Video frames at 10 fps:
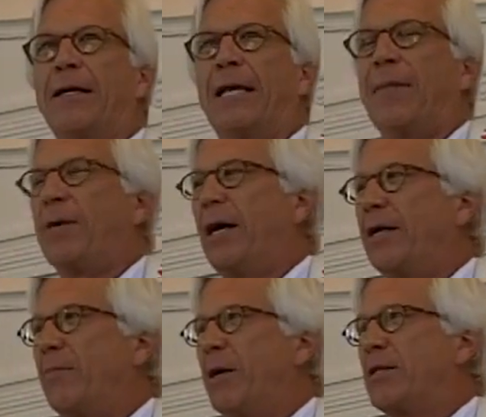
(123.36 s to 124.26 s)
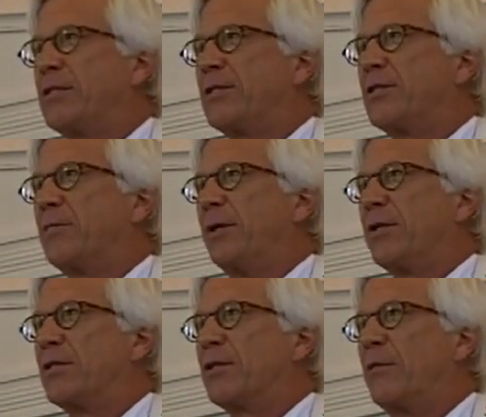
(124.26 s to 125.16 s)
Cape Cod in Marston's
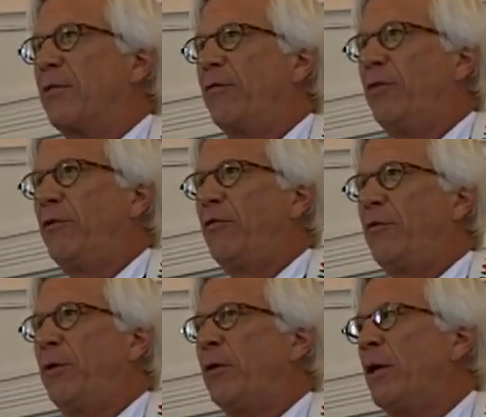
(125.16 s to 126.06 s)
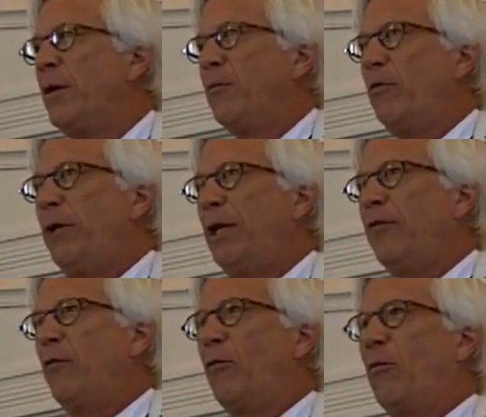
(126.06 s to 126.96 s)
Mill, so I'm a little familiar. But we
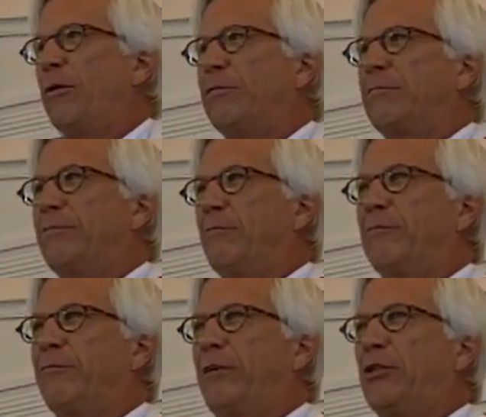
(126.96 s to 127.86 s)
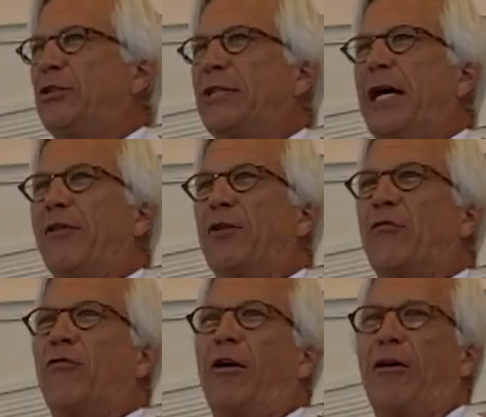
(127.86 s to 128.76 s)
never ventured down
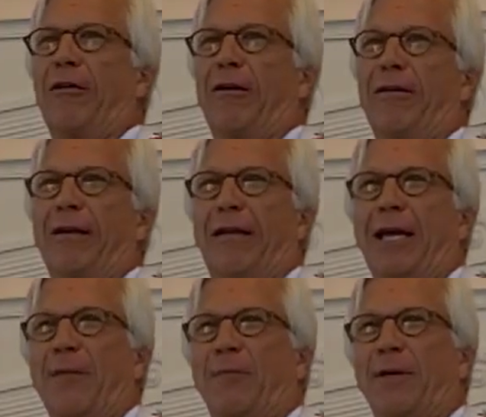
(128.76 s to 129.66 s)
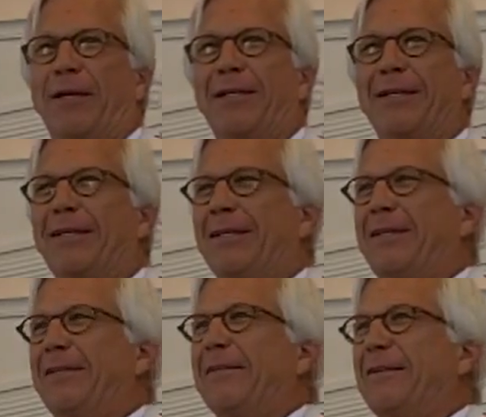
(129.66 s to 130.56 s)
this far on the Cape. We
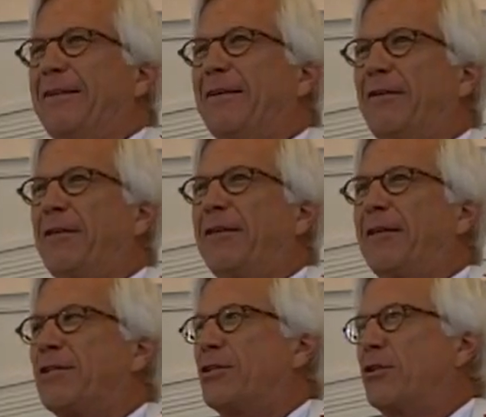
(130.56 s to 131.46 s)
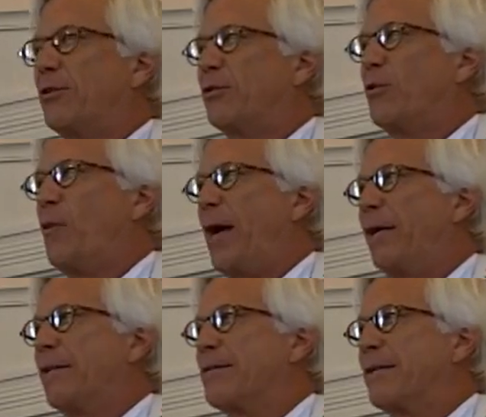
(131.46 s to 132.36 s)
heard that they circled the
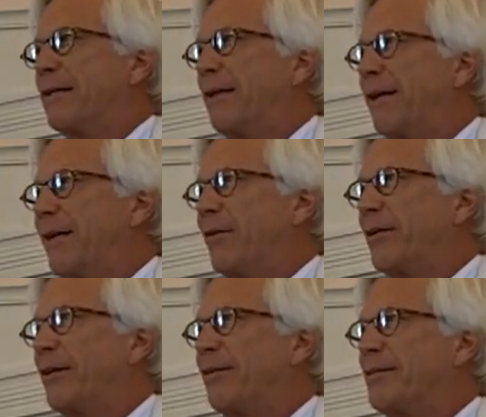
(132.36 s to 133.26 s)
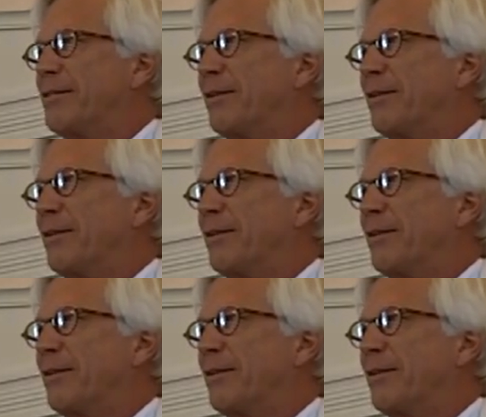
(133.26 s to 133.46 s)
wagons that night out here.